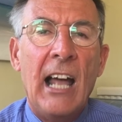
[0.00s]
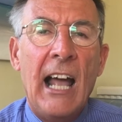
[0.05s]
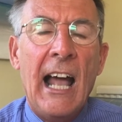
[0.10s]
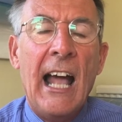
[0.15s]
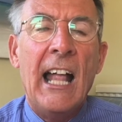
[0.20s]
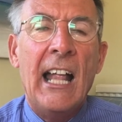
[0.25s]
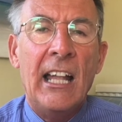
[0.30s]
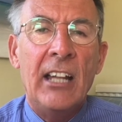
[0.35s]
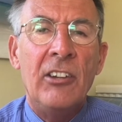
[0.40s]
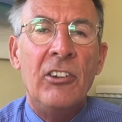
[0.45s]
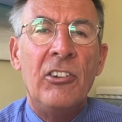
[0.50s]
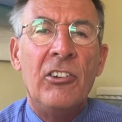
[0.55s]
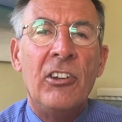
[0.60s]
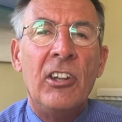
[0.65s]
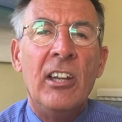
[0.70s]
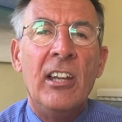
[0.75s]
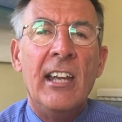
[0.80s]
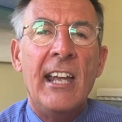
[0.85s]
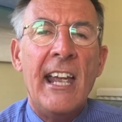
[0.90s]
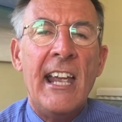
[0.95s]
and
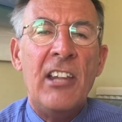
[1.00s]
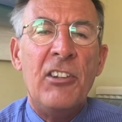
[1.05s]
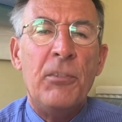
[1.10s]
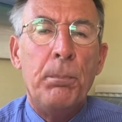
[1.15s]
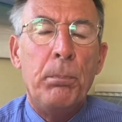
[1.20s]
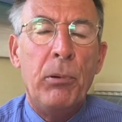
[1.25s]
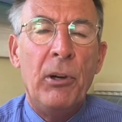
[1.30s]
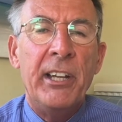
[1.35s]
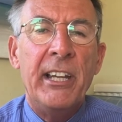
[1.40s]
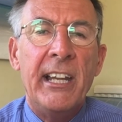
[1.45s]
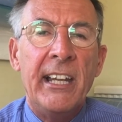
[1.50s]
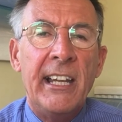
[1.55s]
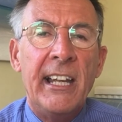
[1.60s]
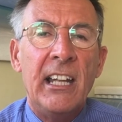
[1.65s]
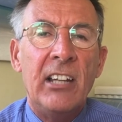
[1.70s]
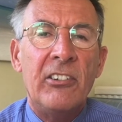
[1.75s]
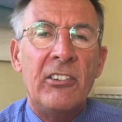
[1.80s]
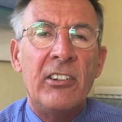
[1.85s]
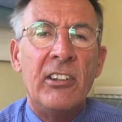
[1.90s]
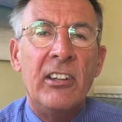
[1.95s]
is bringing
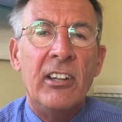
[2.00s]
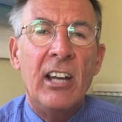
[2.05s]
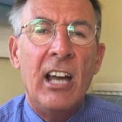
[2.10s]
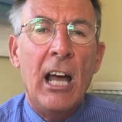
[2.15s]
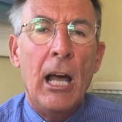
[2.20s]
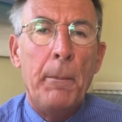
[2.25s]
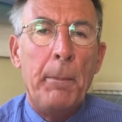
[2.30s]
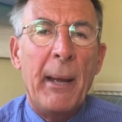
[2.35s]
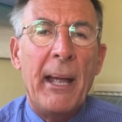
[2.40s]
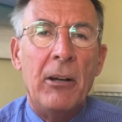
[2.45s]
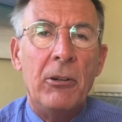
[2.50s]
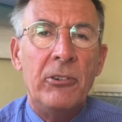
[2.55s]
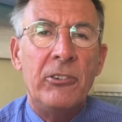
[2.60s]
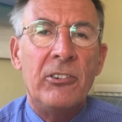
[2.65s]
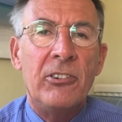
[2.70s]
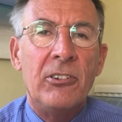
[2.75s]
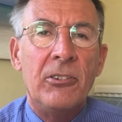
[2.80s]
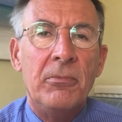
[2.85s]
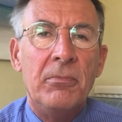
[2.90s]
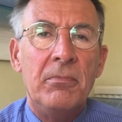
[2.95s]
it
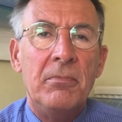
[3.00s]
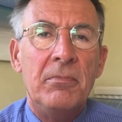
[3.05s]
about.